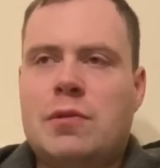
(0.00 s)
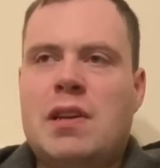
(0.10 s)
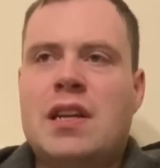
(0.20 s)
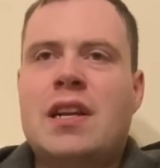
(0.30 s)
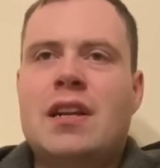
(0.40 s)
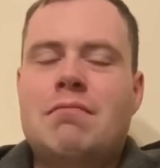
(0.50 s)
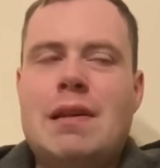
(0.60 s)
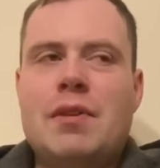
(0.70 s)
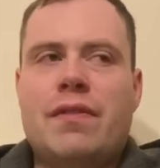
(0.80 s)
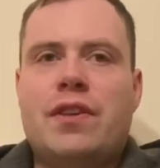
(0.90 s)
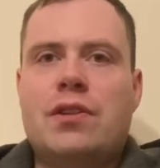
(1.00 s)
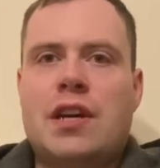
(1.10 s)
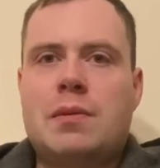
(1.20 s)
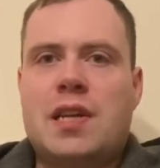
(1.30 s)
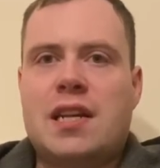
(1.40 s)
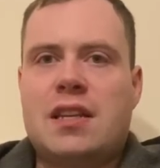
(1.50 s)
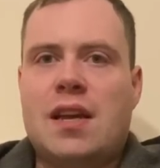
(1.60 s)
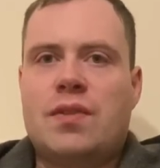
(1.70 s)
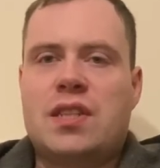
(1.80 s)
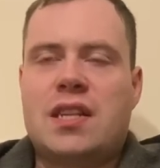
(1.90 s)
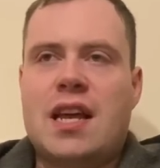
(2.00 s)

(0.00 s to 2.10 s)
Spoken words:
I mean, maybe a few times Tank Davis's